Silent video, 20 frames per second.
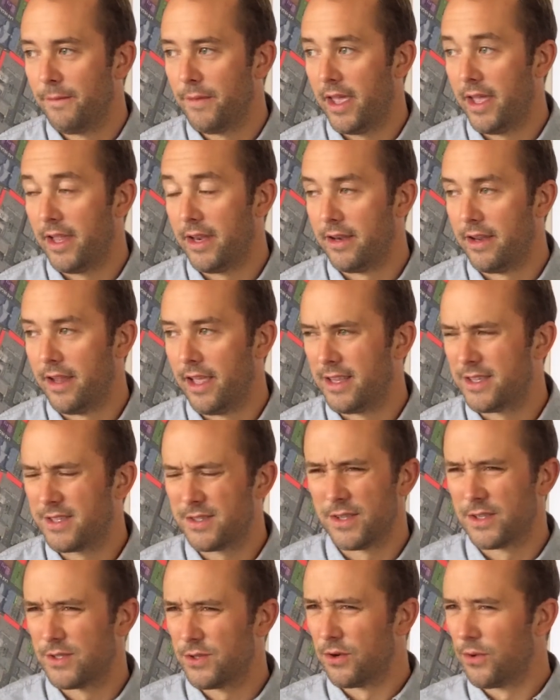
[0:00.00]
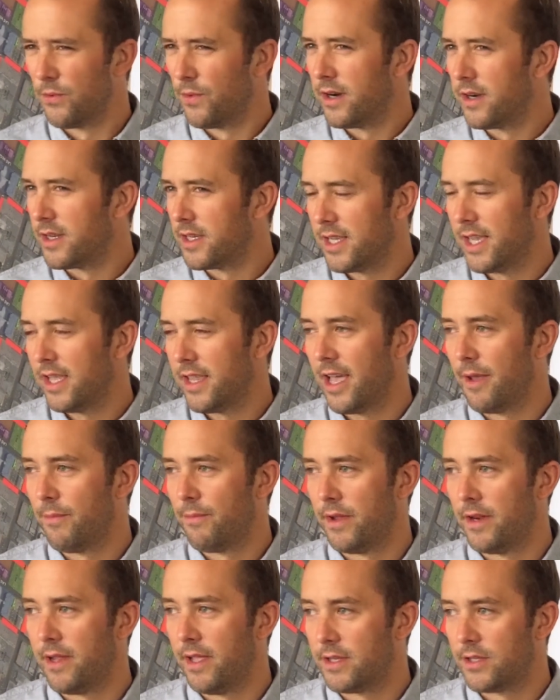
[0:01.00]
and it's it's sort of weird to say that,
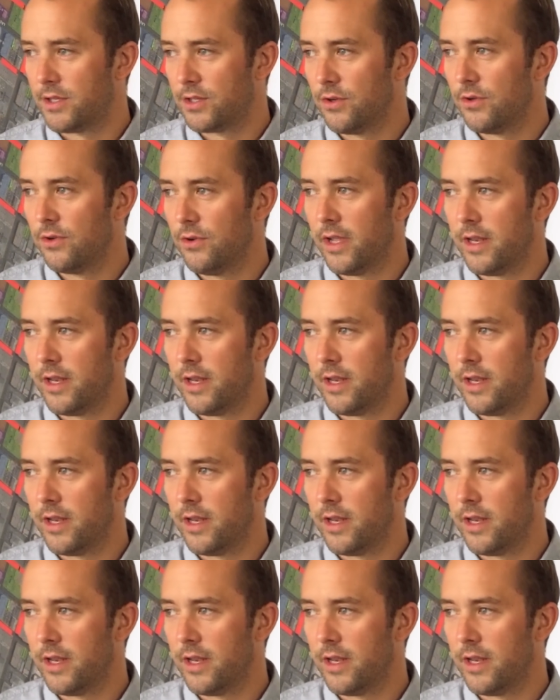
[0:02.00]
but it's true.